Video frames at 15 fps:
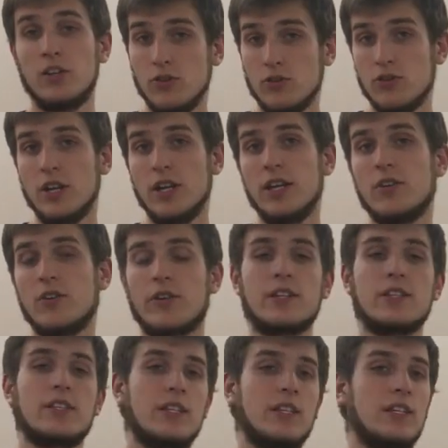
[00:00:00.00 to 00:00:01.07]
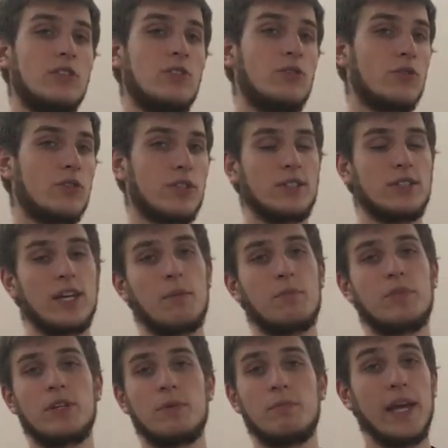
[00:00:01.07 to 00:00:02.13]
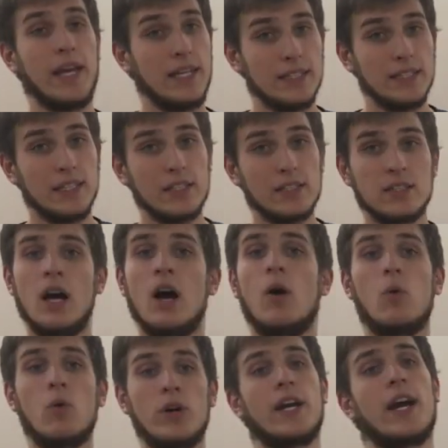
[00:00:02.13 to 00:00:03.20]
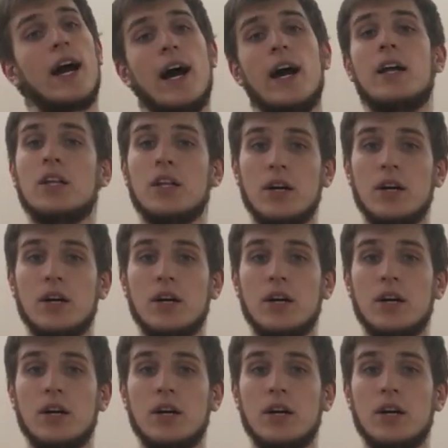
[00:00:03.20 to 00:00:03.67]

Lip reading: Usually you can see it during temporary maintenance or a high